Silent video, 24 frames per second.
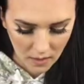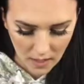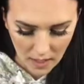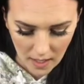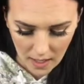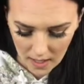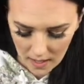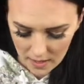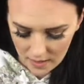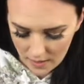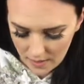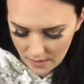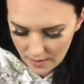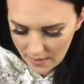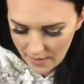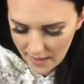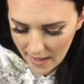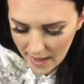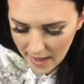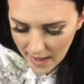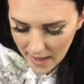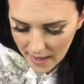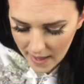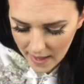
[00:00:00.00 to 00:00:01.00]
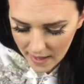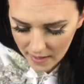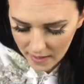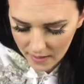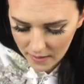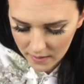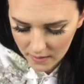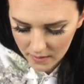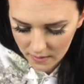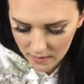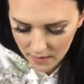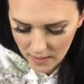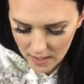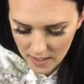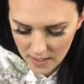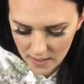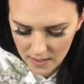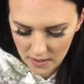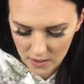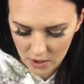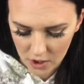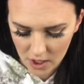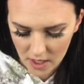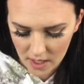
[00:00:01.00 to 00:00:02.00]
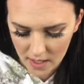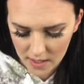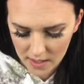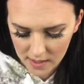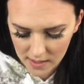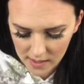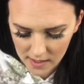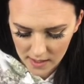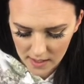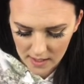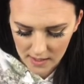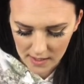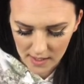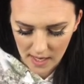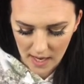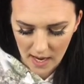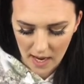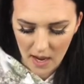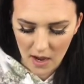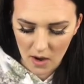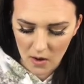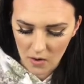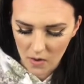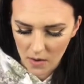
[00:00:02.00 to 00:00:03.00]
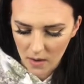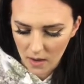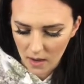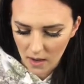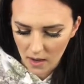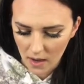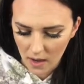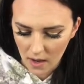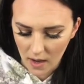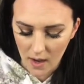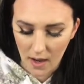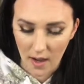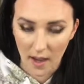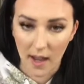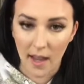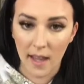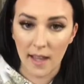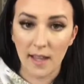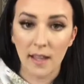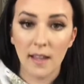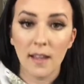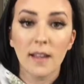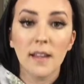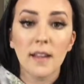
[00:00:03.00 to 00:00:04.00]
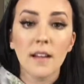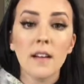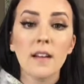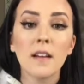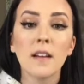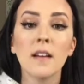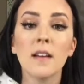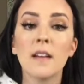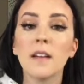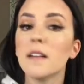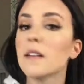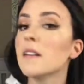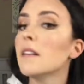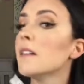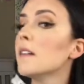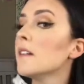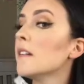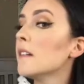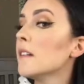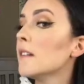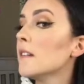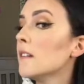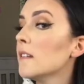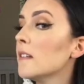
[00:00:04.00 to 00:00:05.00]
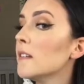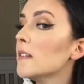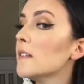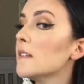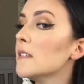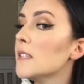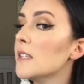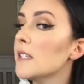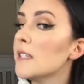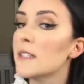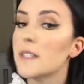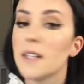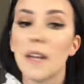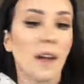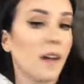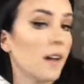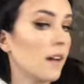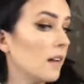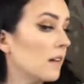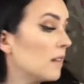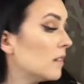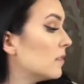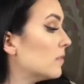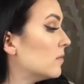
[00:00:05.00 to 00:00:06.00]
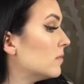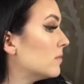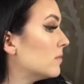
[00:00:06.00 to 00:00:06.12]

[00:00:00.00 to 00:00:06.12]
And that, ladies and gents, is how I detail